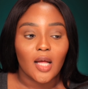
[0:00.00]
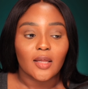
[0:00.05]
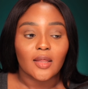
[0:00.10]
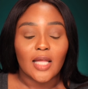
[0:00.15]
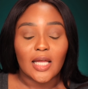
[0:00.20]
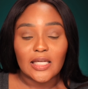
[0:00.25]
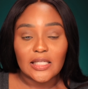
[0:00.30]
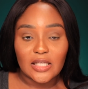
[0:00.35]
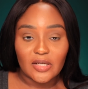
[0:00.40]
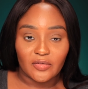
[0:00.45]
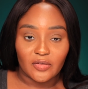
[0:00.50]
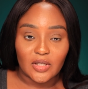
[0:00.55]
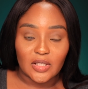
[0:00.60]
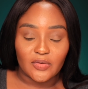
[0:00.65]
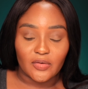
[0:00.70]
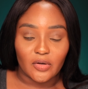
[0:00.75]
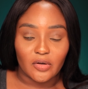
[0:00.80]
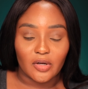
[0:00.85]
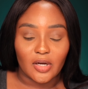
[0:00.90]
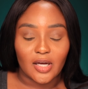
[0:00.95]
That is it for this
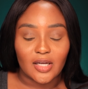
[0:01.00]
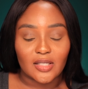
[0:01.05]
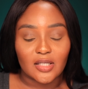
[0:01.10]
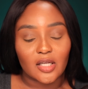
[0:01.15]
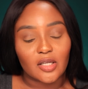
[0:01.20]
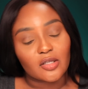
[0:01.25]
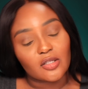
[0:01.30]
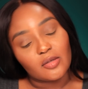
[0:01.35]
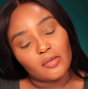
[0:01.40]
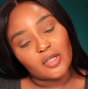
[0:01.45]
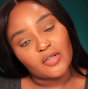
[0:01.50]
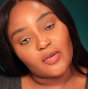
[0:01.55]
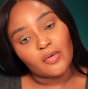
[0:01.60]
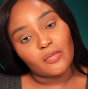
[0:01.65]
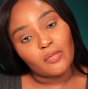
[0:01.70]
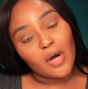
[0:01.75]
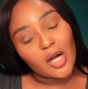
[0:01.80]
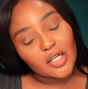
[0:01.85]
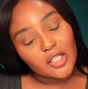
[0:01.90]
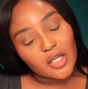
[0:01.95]
video, guys. Thank you so much for
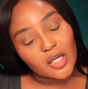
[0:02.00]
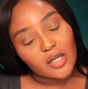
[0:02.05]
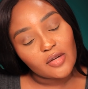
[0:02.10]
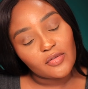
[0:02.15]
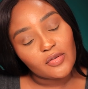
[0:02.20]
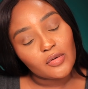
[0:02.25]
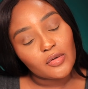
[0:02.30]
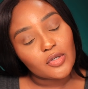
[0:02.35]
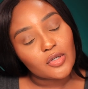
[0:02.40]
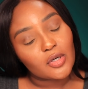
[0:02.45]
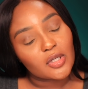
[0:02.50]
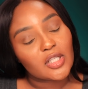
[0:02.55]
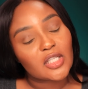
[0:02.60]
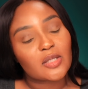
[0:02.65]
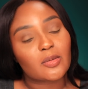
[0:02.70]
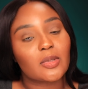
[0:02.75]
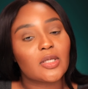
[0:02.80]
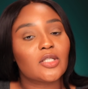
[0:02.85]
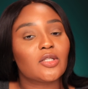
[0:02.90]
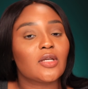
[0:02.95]
watching. If you enjoyed this,
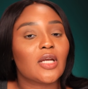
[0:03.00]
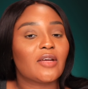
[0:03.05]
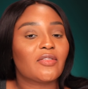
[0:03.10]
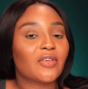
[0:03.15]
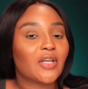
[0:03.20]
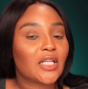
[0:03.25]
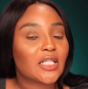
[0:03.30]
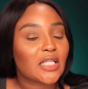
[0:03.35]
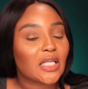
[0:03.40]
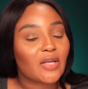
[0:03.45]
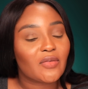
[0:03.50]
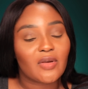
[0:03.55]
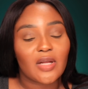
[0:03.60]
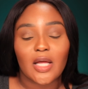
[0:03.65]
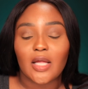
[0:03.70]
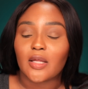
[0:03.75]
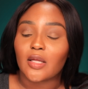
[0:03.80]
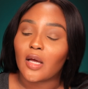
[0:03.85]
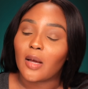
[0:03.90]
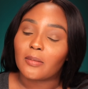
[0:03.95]
please do not forget to give it a
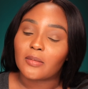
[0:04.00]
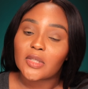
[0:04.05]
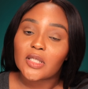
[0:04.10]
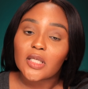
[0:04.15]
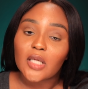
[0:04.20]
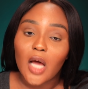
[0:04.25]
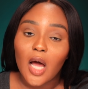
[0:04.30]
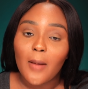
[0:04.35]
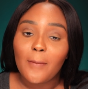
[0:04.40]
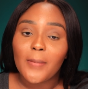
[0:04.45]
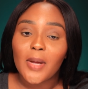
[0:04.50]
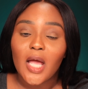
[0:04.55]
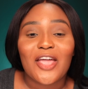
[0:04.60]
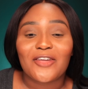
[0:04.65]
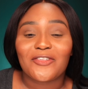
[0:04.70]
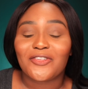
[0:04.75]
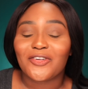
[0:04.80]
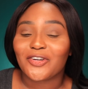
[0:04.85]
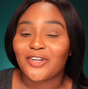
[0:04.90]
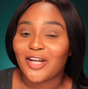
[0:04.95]
thumbs up.
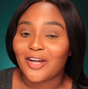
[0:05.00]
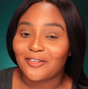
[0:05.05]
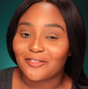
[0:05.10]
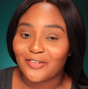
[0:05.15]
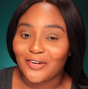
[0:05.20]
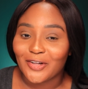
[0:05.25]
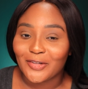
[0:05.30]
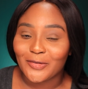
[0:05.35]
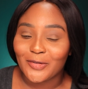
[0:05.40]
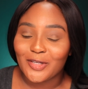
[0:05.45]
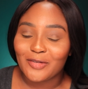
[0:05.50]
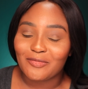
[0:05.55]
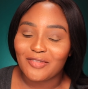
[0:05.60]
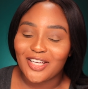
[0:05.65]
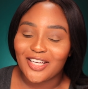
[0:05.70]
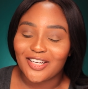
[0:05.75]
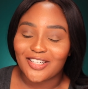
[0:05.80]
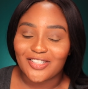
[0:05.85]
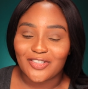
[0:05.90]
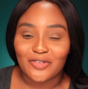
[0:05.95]
If you're not following
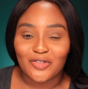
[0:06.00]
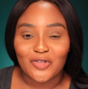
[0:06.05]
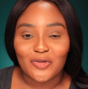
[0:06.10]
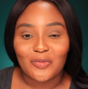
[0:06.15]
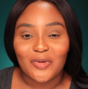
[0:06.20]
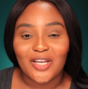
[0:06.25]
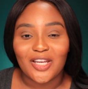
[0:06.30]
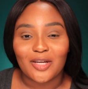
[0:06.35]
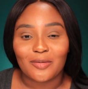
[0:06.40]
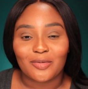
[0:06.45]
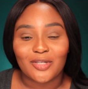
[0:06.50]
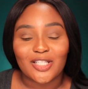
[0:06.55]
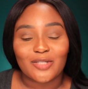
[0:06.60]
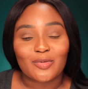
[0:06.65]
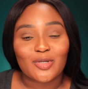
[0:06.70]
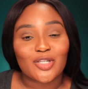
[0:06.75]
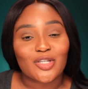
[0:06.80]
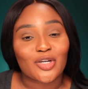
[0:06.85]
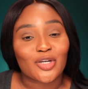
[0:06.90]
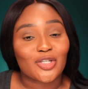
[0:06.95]
me on social media, please
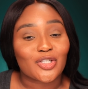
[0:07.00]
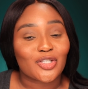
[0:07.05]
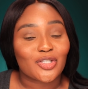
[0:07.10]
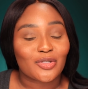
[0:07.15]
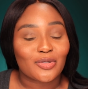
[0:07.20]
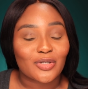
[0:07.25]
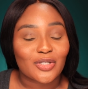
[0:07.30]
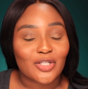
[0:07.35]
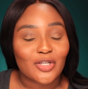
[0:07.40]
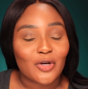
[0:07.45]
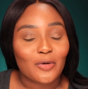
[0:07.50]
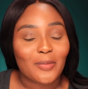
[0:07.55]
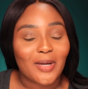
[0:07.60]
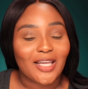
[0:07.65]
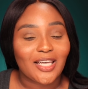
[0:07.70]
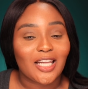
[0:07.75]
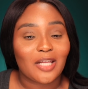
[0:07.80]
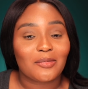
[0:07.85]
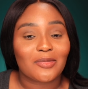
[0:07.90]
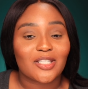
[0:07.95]
be sure to do so. My
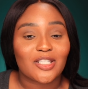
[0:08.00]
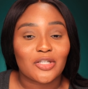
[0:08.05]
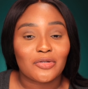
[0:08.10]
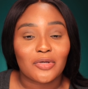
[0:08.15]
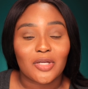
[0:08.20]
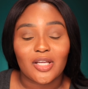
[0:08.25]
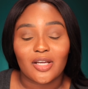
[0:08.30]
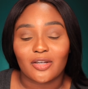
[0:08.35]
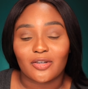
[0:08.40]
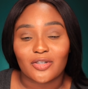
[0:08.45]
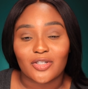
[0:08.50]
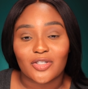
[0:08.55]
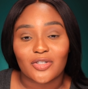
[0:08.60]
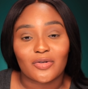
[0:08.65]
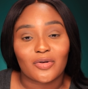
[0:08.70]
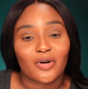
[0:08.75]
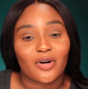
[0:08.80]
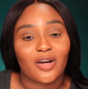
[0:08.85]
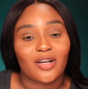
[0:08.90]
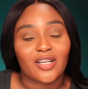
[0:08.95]
name is Youkeyy
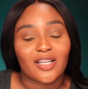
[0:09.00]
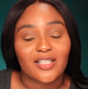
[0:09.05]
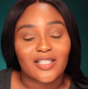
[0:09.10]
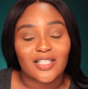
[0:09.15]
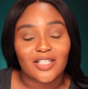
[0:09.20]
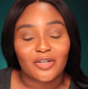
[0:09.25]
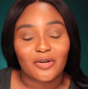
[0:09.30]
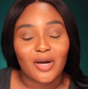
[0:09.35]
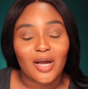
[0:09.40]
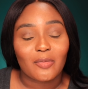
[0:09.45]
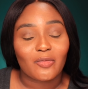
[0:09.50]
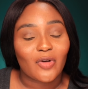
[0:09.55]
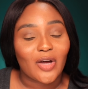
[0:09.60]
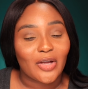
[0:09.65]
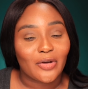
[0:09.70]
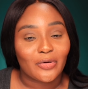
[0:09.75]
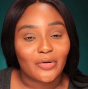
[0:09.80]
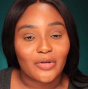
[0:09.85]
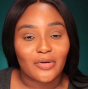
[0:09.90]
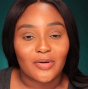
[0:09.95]
on Instagram,
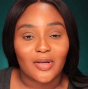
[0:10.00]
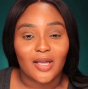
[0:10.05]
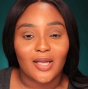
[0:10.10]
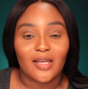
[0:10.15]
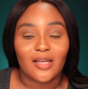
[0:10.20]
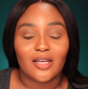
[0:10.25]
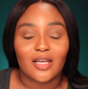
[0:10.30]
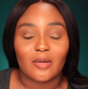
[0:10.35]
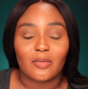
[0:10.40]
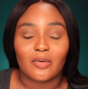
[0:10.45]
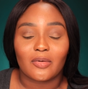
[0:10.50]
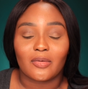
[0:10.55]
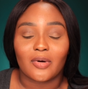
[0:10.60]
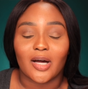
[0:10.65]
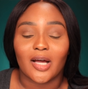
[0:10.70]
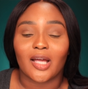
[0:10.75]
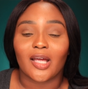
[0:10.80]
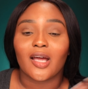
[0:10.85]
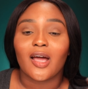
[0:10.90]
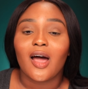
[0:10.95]

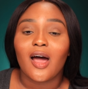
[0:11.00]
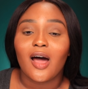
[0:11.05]
YOUKEYY_.